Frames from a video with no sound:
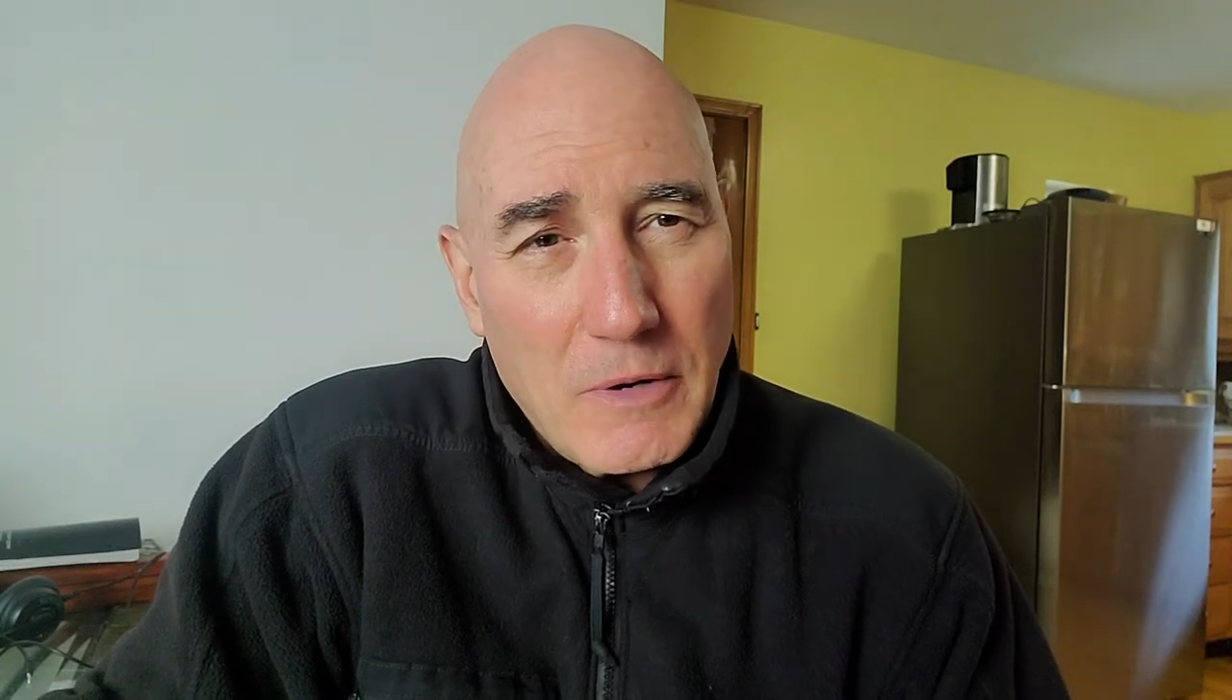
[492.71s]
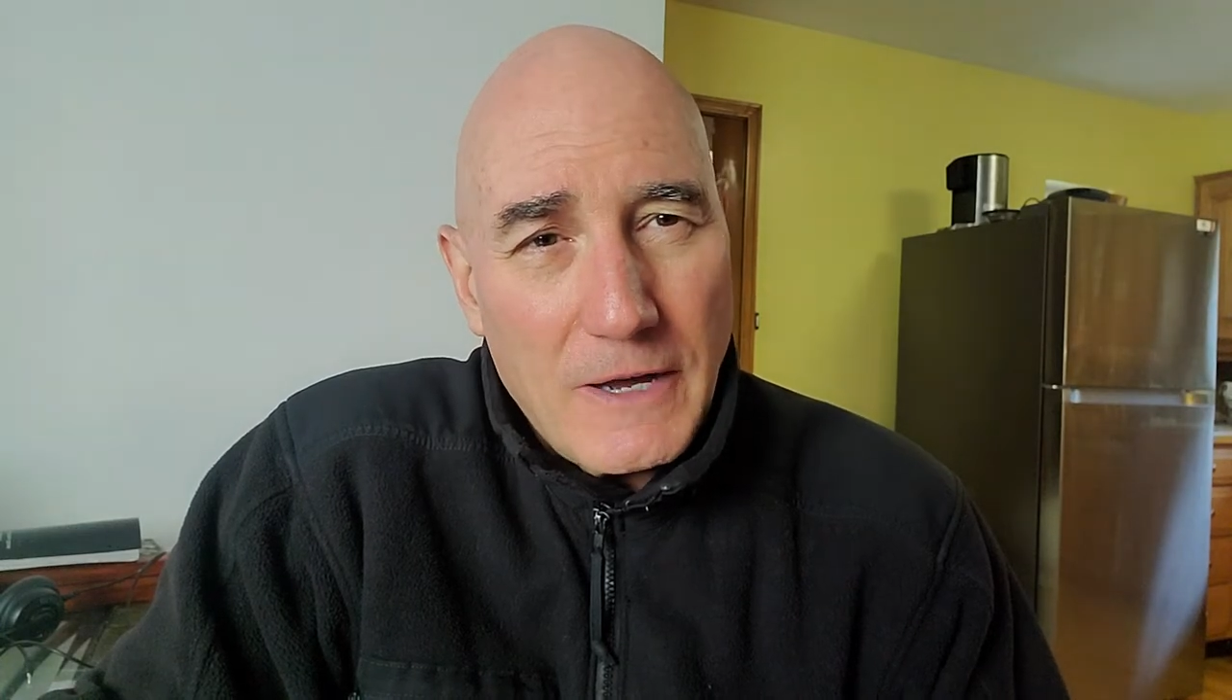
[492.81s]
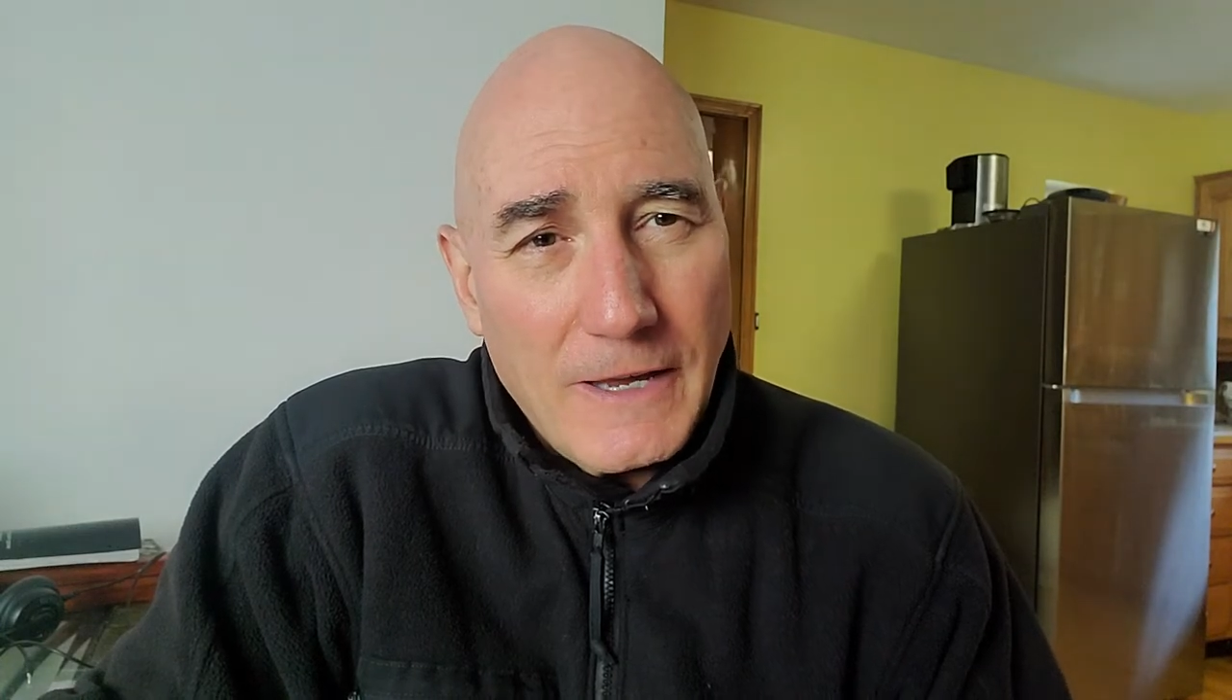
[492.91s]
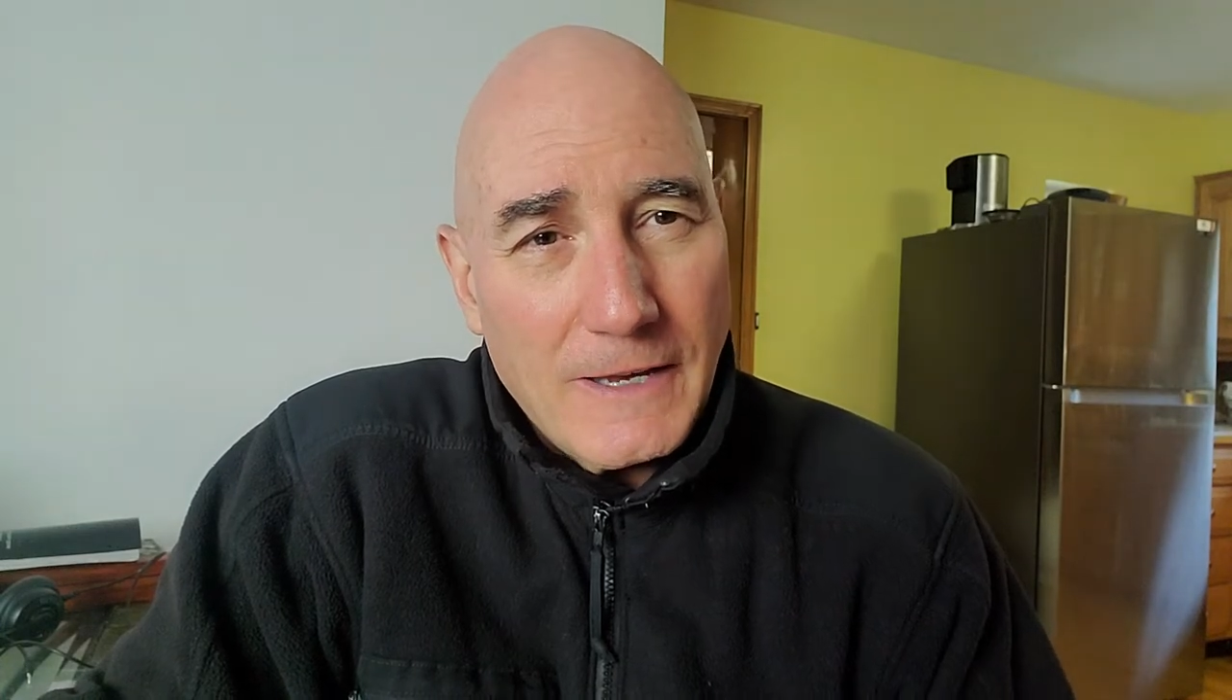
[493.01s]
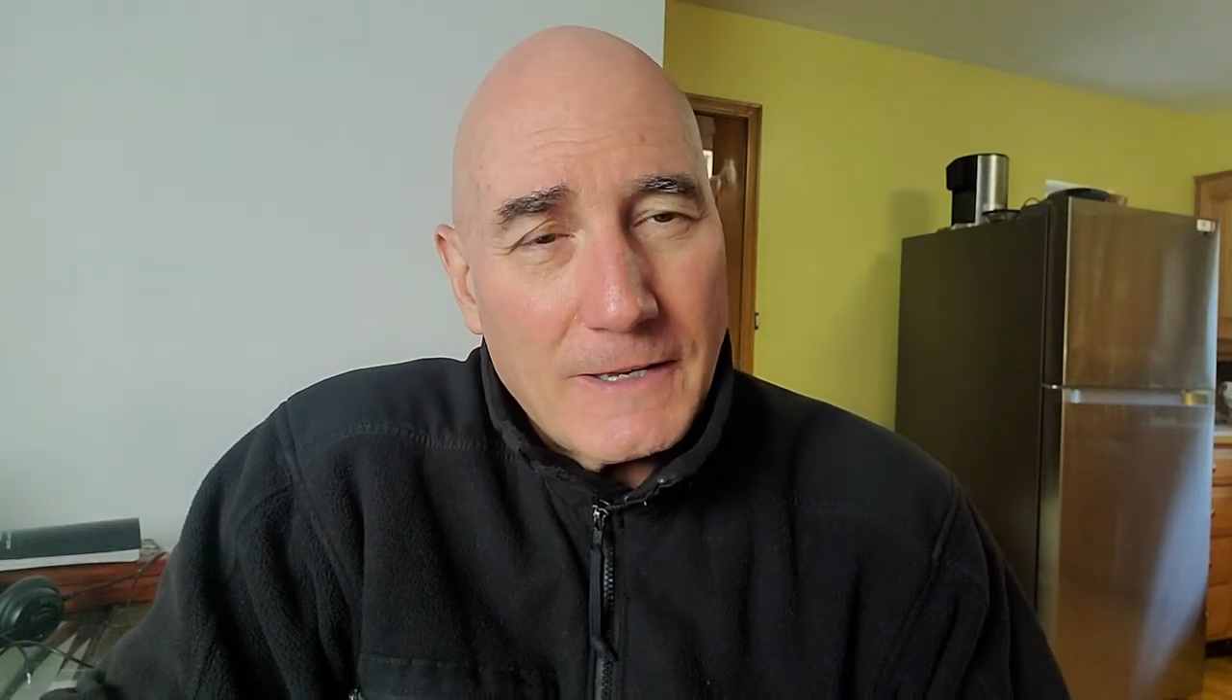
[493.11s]

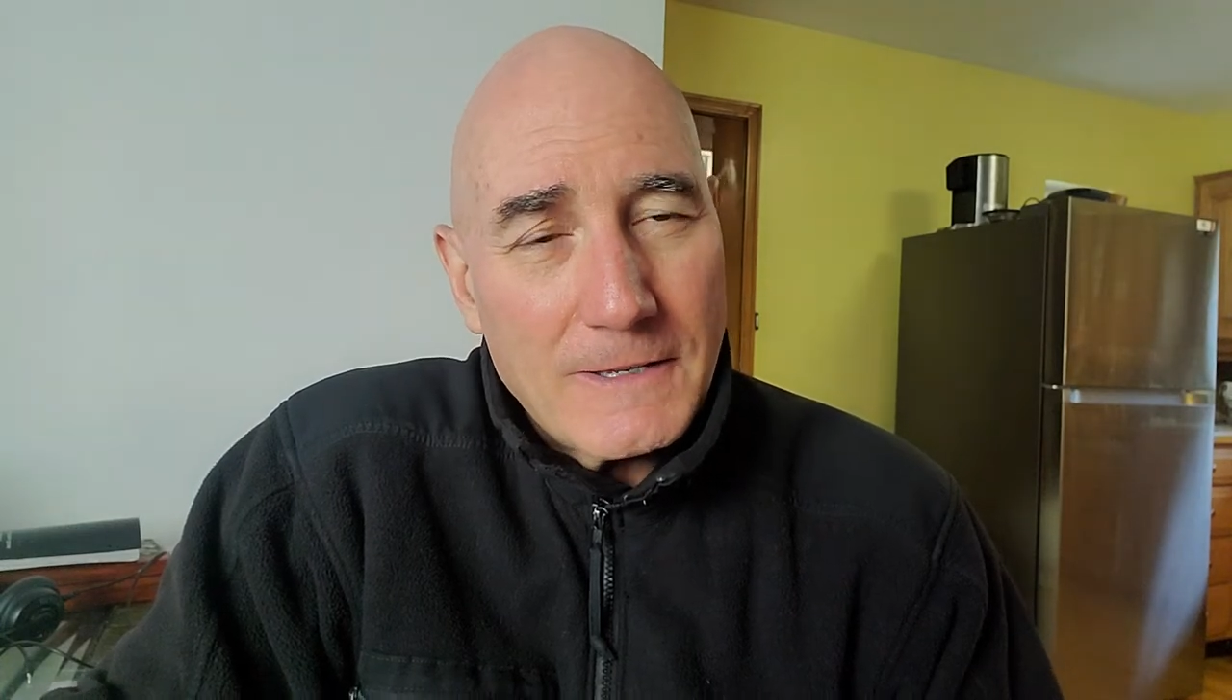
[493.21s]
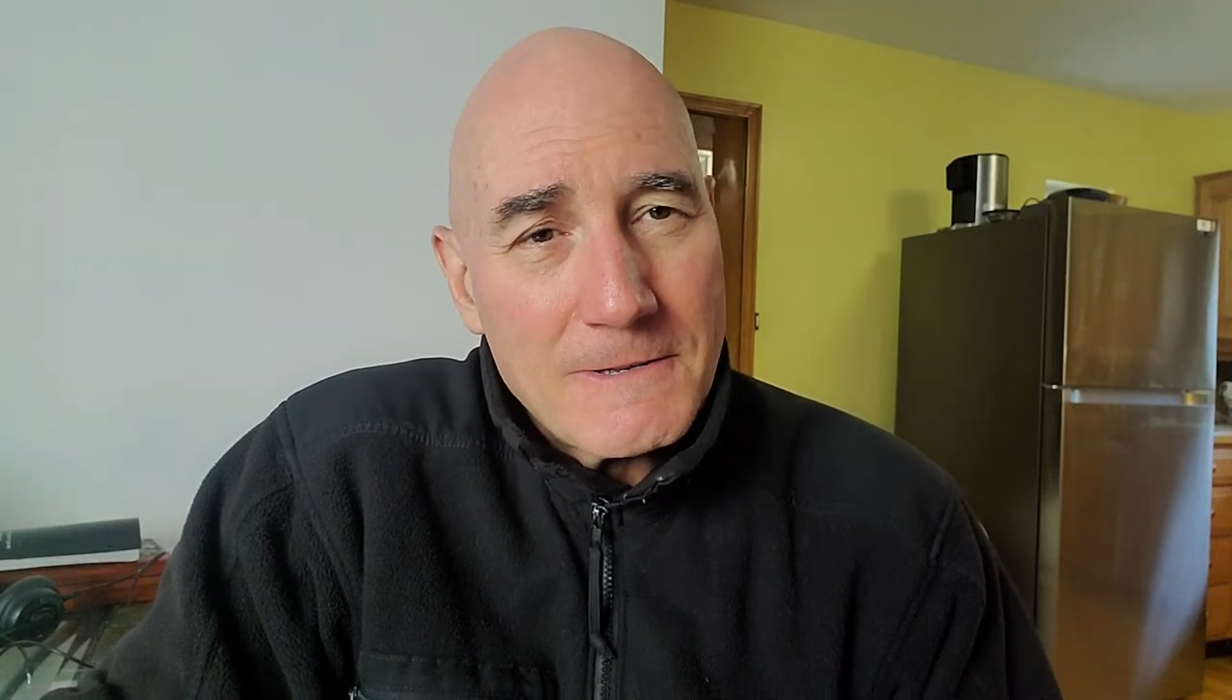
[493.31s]
bike?